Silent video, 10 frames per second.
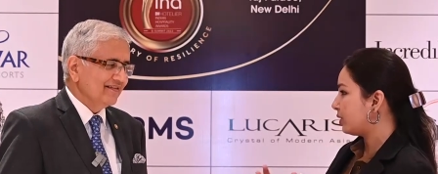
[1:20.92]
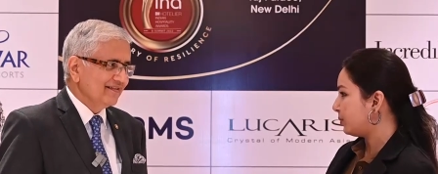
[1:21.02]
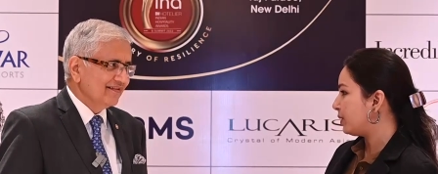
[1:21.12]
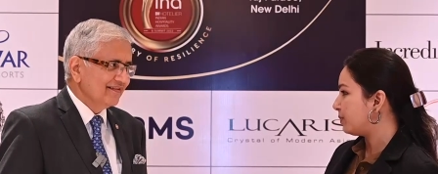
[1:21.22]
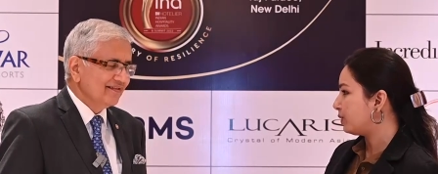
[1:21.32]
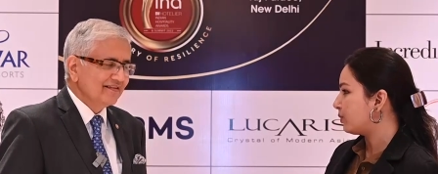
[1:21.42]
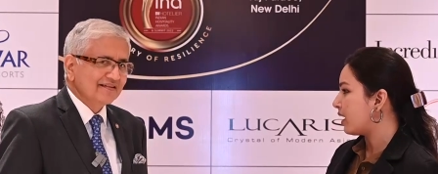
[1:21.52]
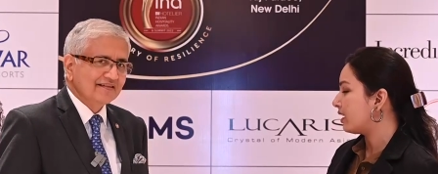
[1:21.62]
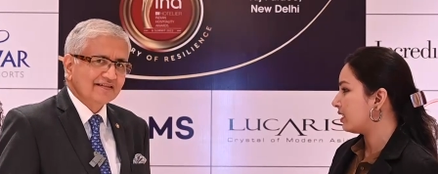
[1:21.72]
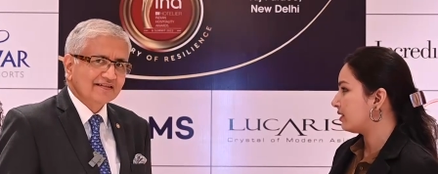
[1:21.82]
Speaker 1: other people who
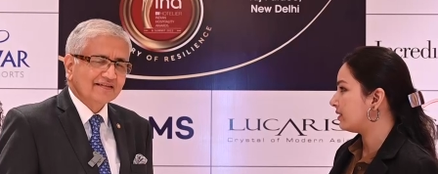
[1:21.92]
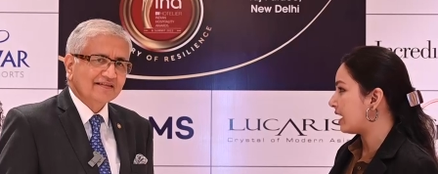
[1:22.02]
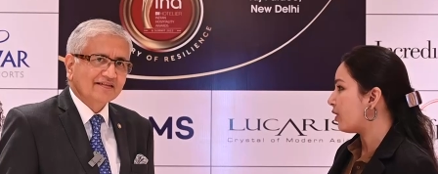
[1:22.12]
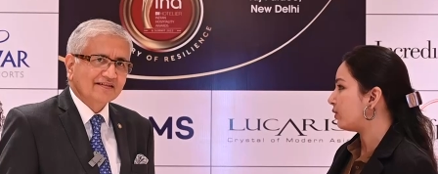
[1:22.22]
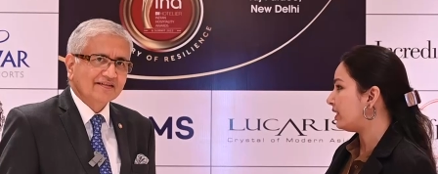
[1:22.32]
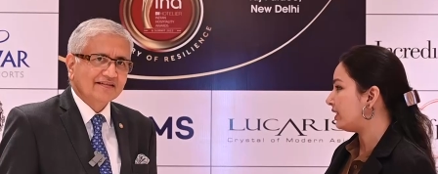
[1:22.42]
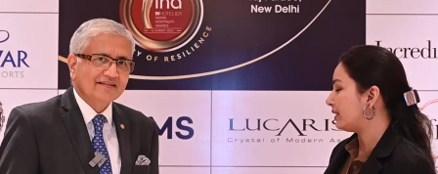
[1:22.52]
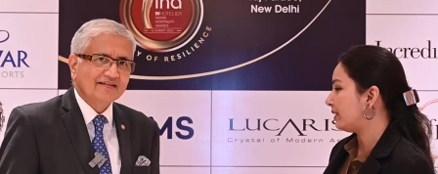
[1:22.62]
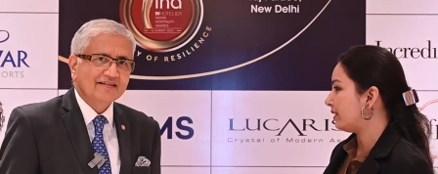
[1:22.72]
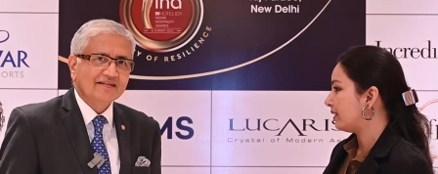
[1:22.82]
are now
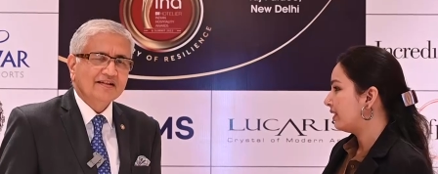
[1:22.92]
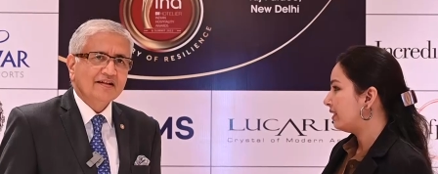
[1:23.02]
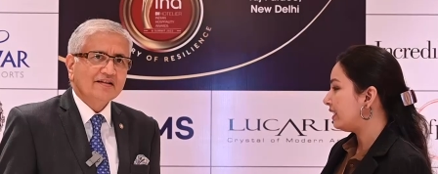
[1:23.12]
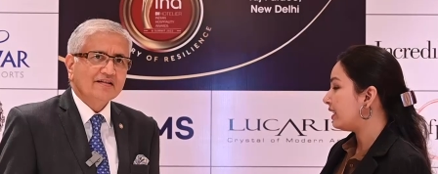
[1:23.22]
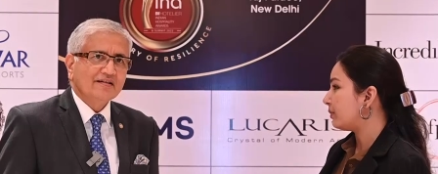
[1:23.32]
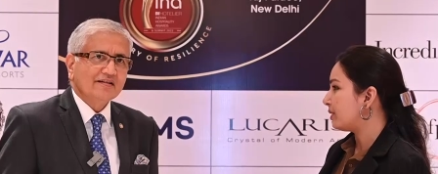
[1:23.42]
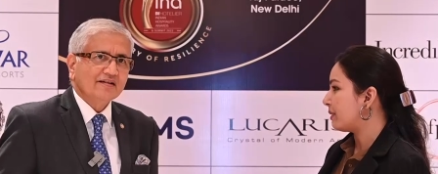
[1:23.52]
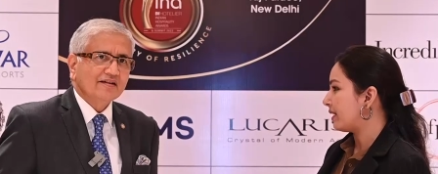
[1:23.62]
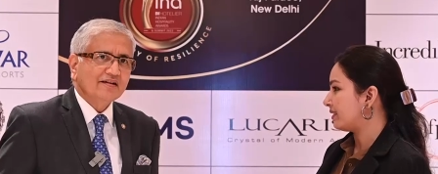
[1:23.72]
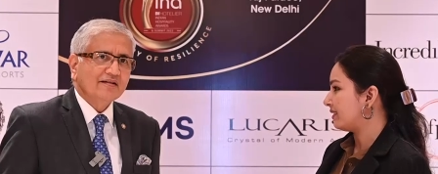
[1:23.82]
leading the leading with the
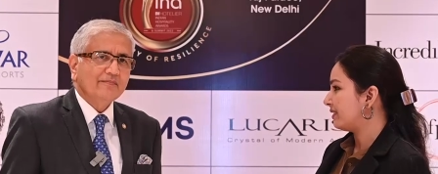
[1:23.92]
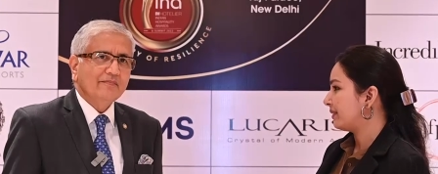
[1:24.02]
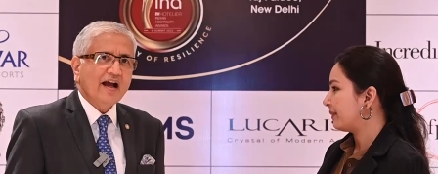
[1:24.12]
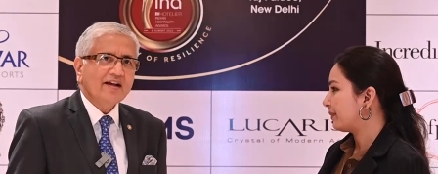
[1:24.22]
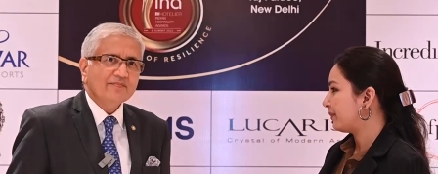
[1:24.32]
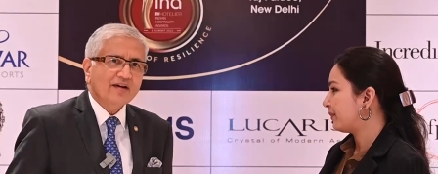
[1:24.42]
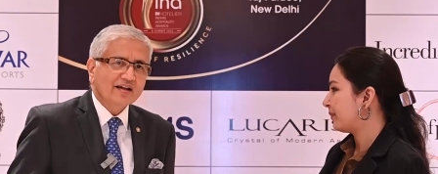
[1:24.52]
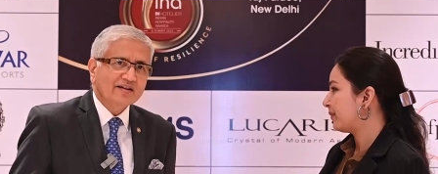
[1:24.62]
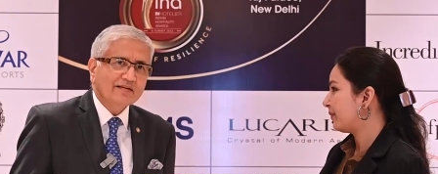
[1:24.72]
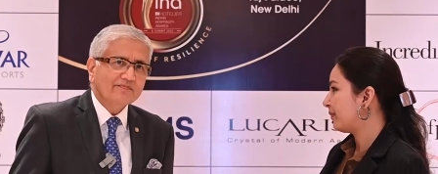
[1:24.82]
baton. I
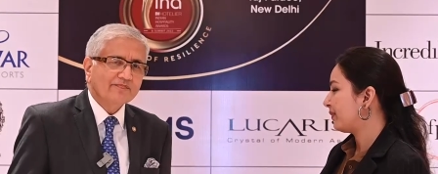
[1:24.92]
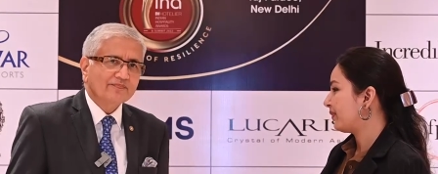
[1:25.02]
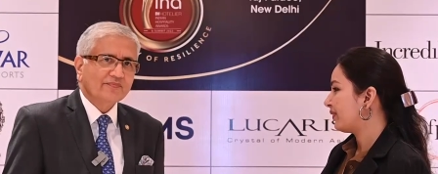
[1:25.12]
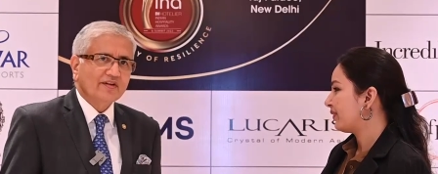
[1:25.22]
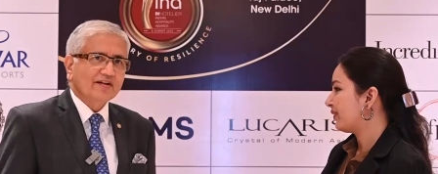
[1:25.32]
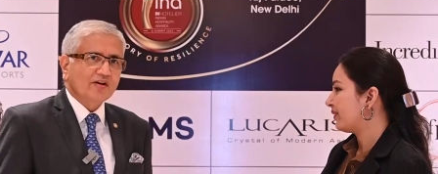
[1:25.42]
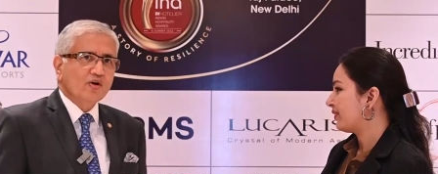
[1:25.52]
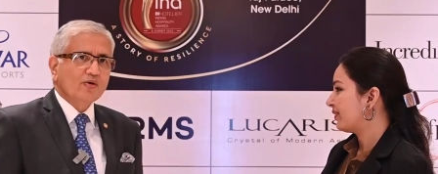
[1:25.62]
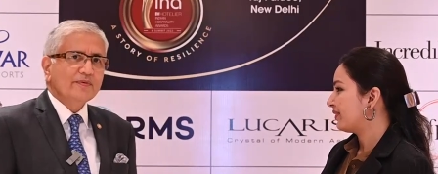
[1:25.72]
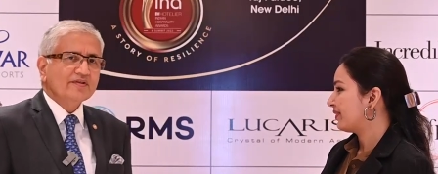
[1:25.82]
Speaker 2: I think uh,
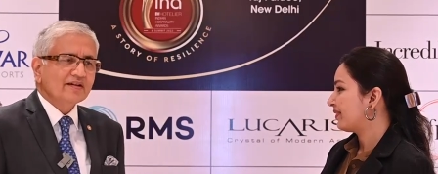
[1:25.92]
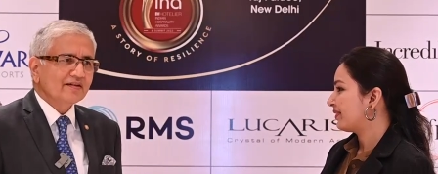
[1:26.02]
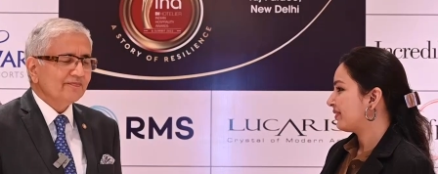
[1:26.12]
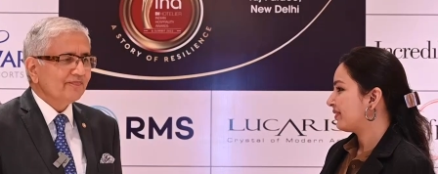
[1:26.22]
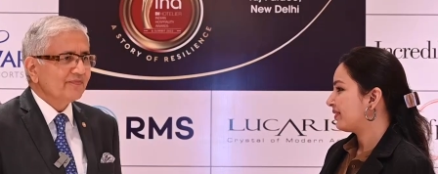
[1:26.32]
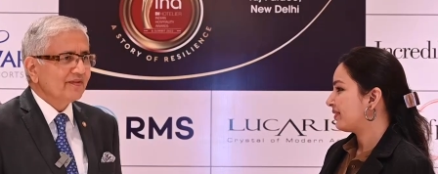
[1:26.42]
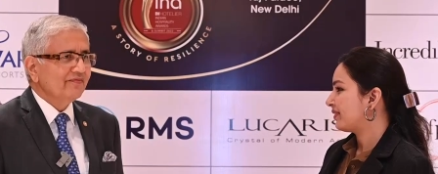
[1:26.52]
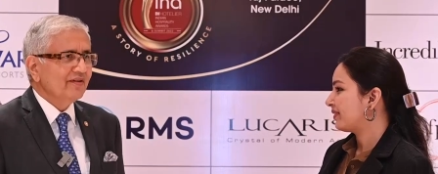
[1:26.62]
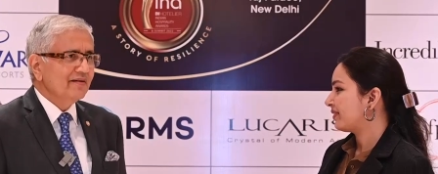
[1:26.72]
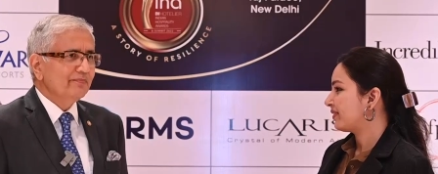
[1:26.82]
hope is a
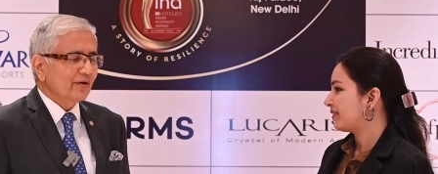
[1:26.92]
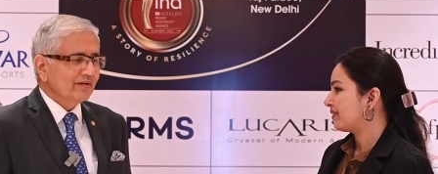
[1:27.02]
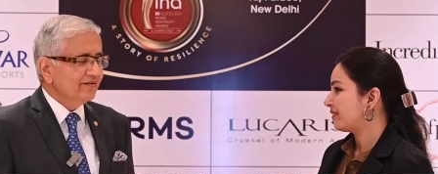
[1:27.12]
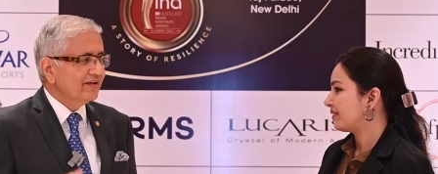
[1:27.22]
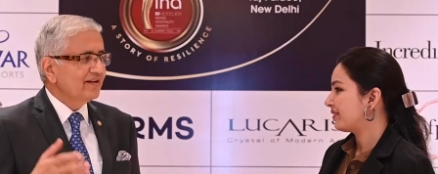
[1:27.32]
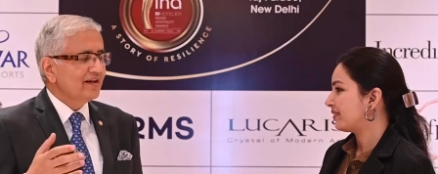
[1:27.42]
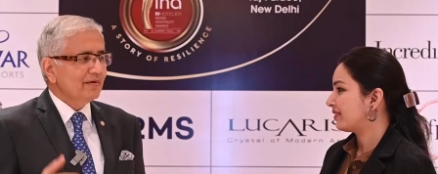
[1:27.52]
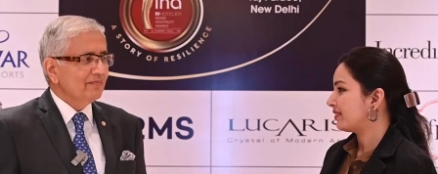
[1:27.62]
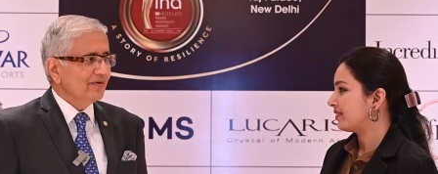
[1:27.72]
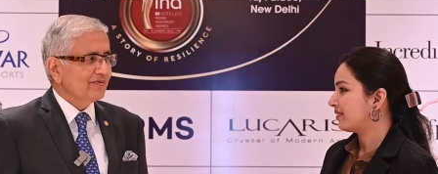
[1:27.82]
very important thing that
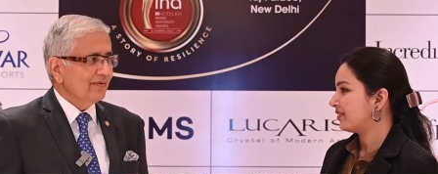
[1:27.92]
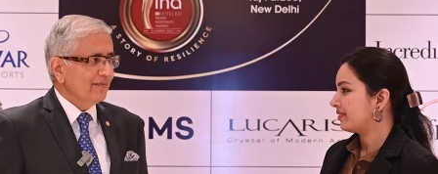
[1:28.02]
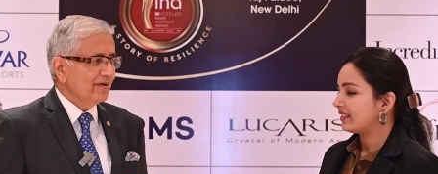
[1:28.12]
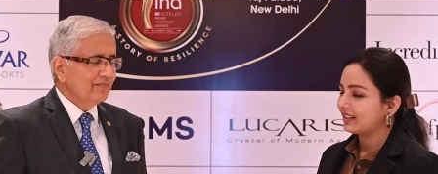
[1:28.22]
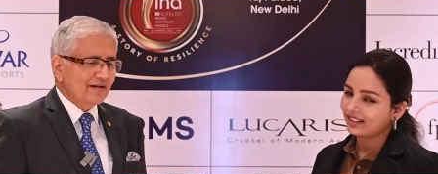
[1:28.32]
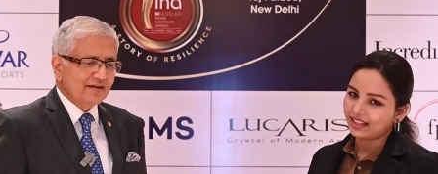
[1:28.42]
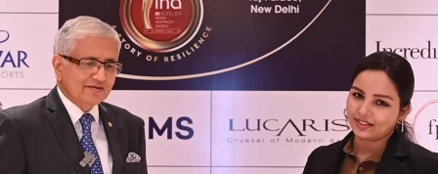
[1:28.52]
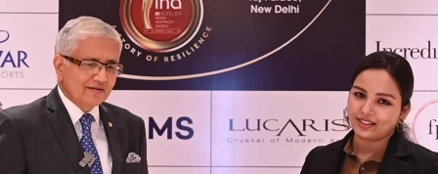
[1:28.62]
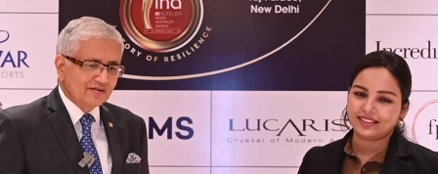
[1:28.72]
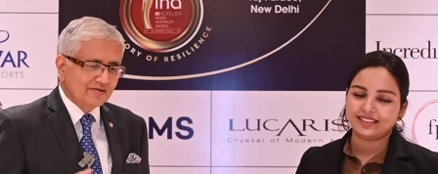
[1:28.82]
people must remember
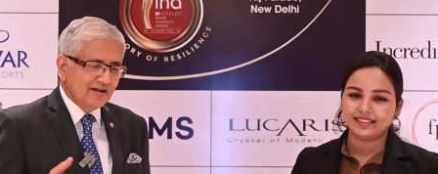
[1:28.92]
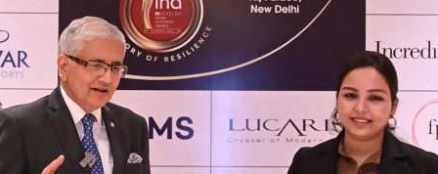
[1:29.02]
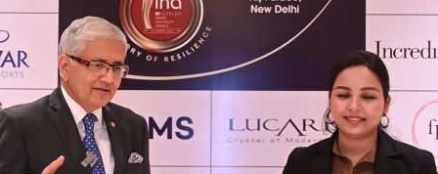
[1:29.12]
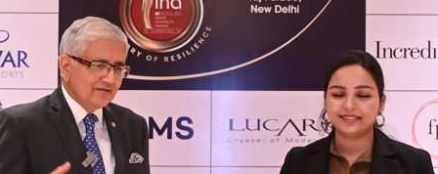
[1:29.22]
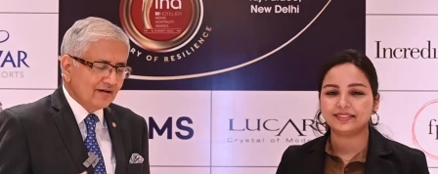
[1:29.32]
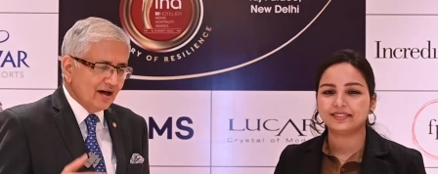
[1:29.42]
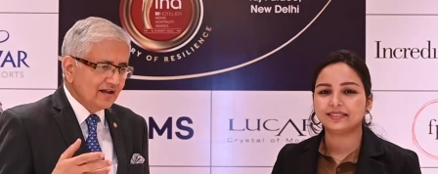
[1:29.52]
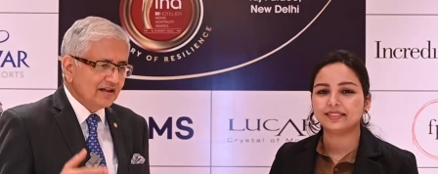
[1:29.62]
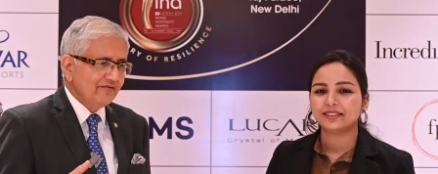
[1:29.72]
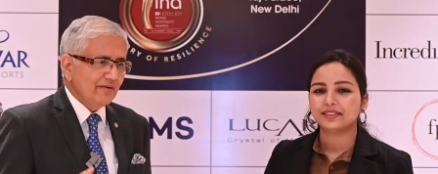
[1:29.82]
because, you know, you
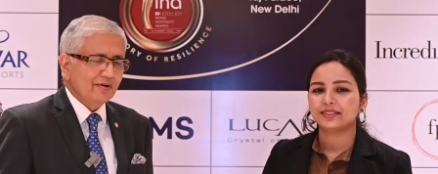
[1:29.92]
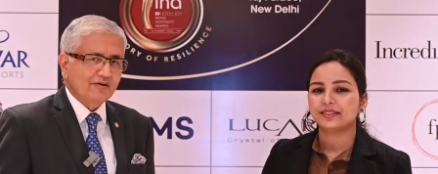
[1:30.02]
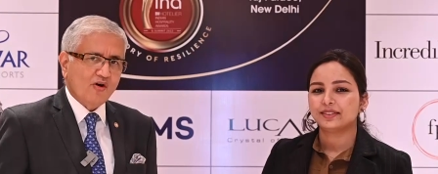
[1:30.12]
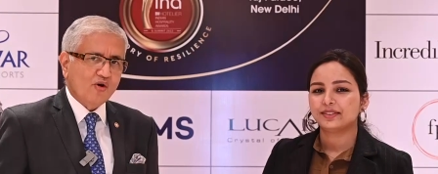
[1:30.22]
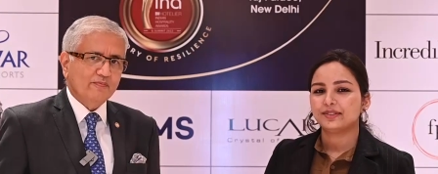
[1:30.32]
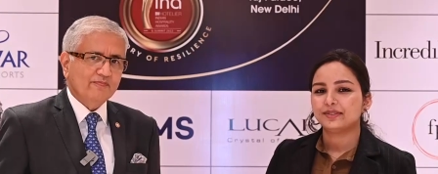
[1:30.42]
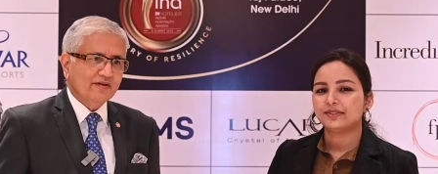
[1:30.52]
can't give up on hope